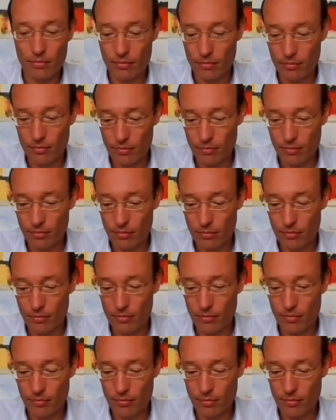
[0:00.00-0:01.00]

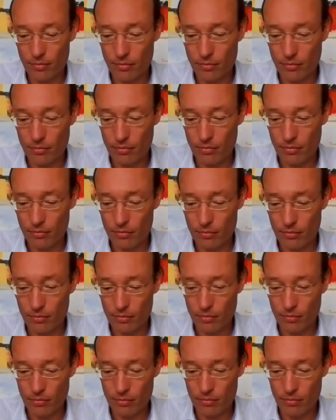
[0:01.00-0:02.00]

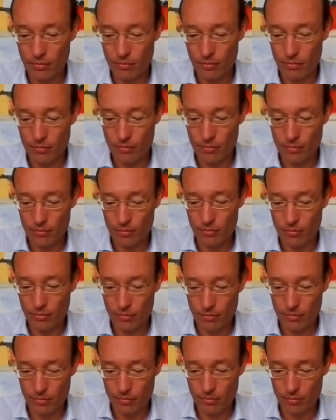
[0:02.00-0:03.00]

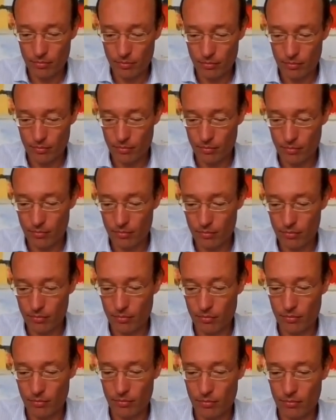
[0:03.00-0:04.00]
This person isn't speaking.